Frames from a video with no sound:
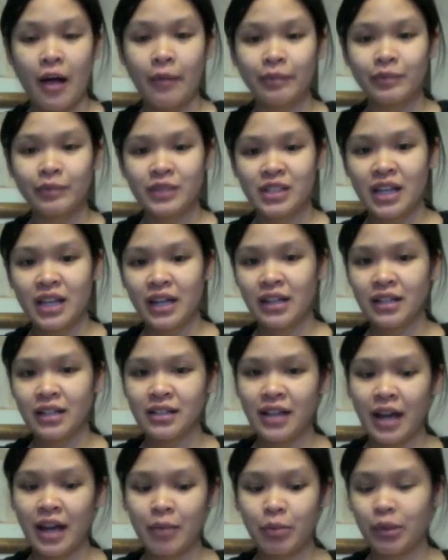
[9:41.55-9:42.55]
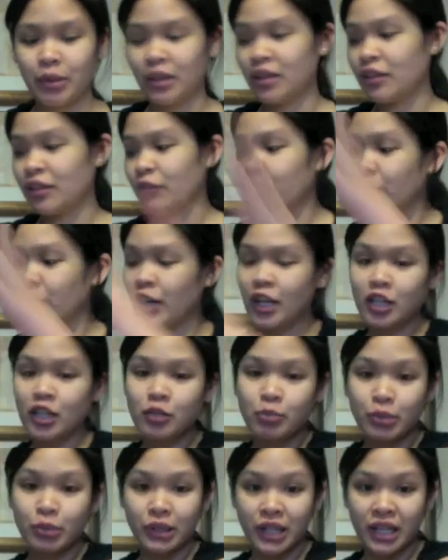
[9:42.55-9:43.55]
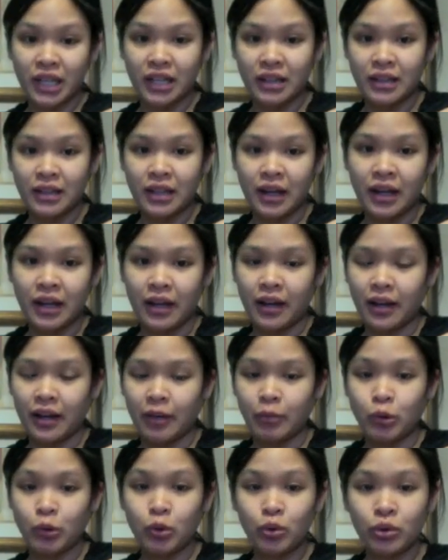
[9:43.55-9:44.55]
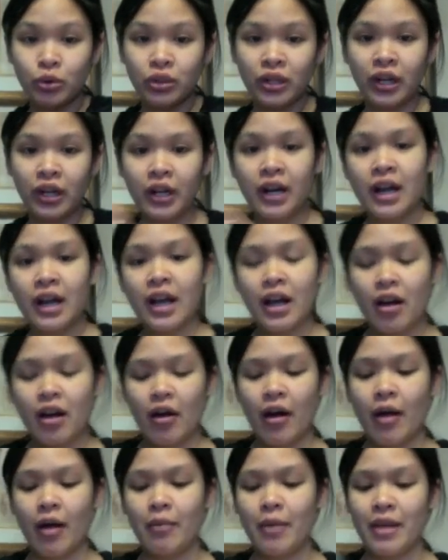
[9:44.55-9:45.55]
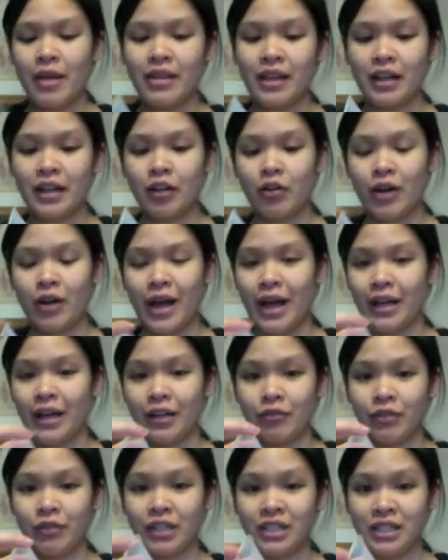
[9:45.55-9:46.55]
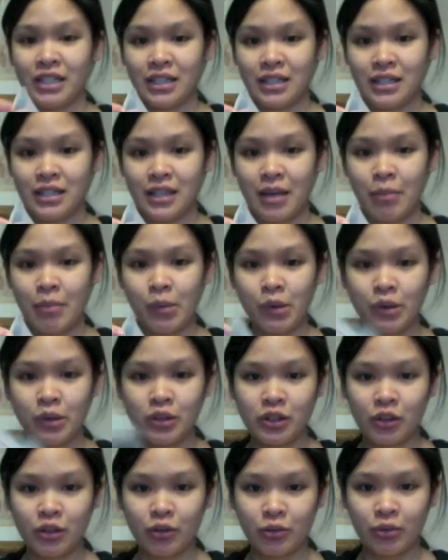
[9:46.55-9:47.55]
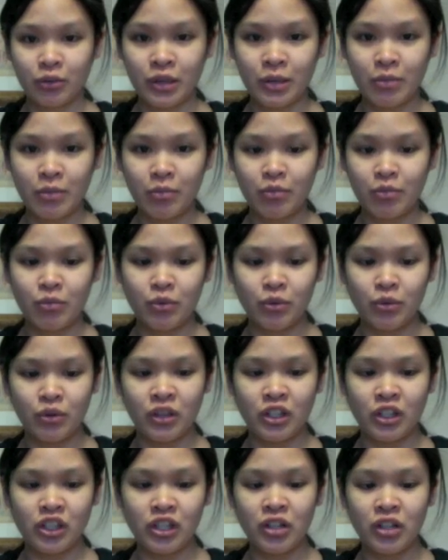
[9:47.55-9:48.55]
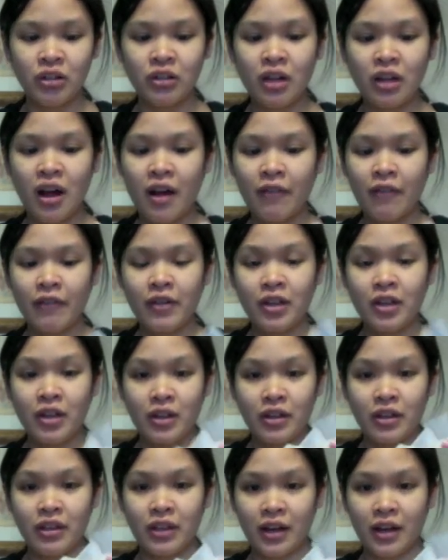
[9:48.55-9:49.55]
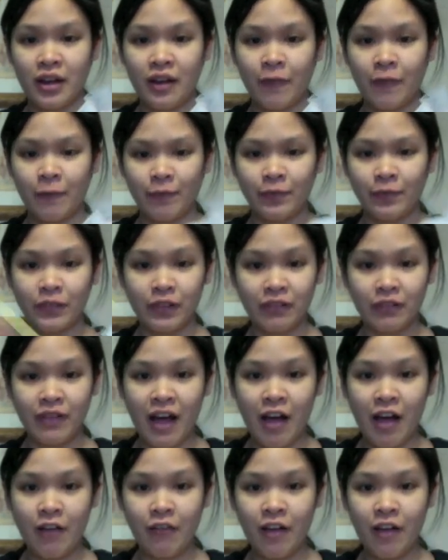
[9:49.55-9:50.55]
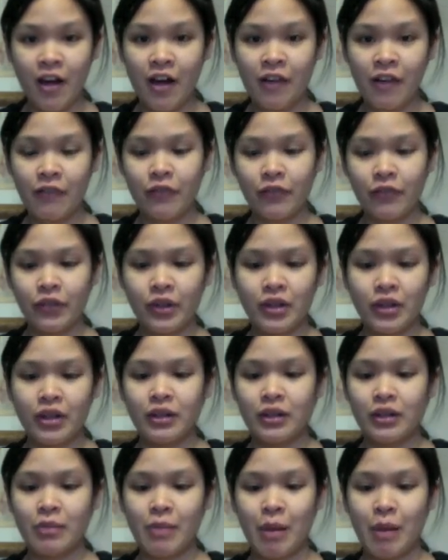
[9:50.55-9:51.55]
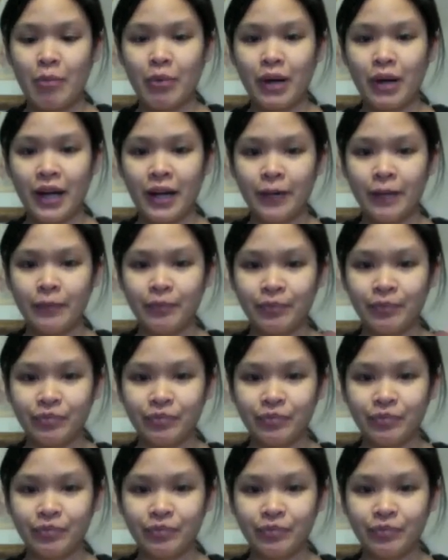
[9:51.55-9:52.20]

set it aside, put it in the fridge, put it in the cooler, and then go ahead and redisassemble. So nip the shield off, the valve off, the membrane,